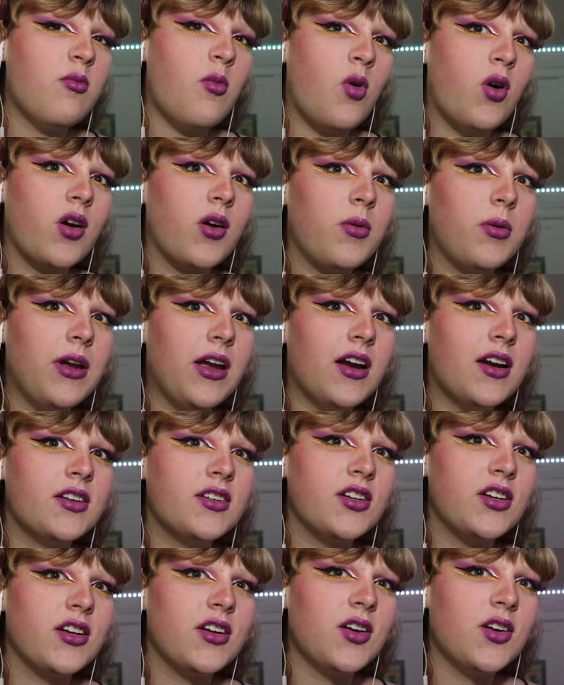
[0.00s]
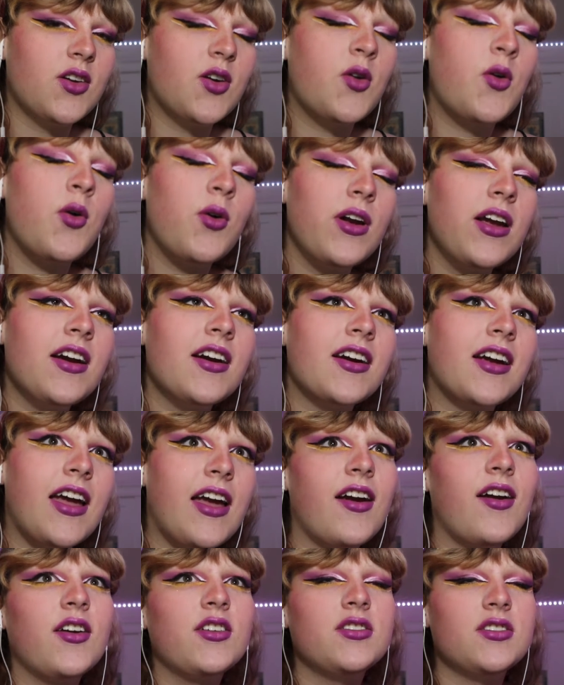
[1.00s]
more queer character, queer
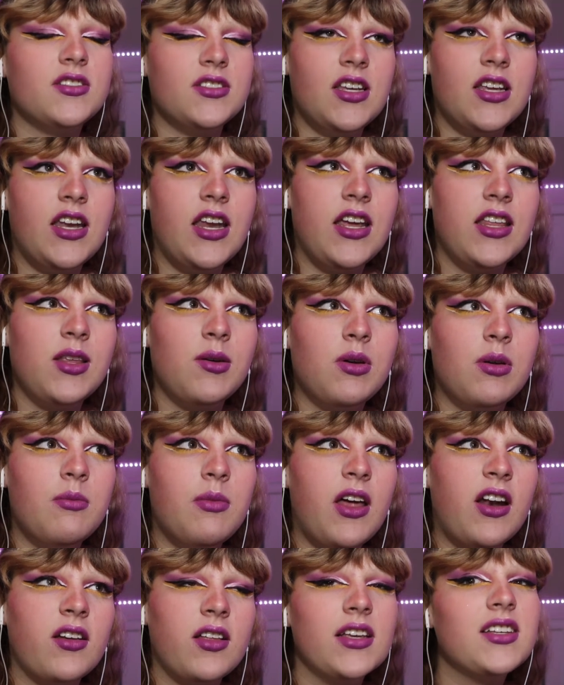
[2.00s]
characters in it that would have been better,